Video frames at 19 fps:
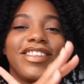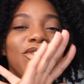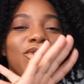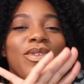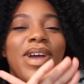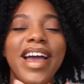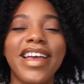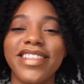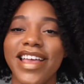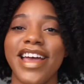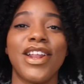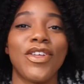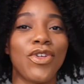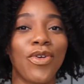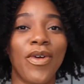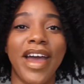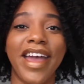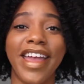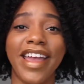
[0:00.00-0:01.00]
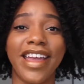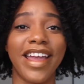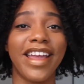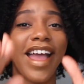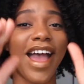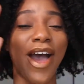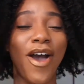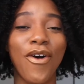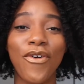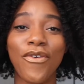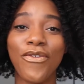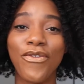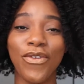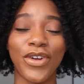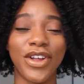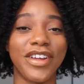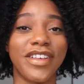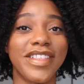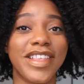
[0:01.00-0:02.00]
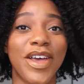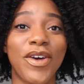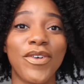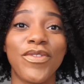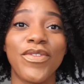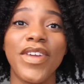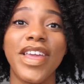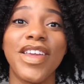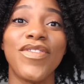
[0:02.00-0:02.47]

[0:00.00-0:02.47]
you guys got to try it out for yourself.